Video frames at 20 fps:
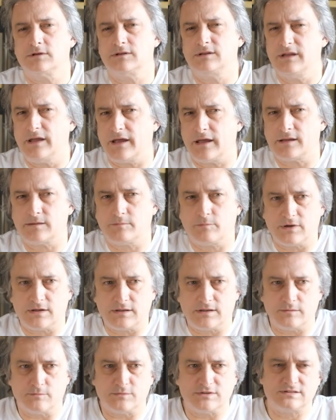at the end by
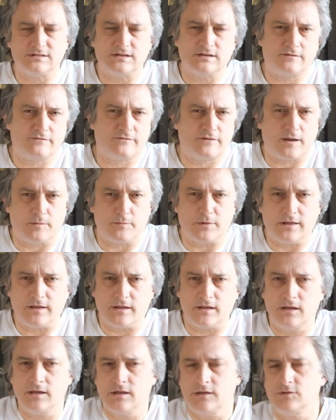the Messina family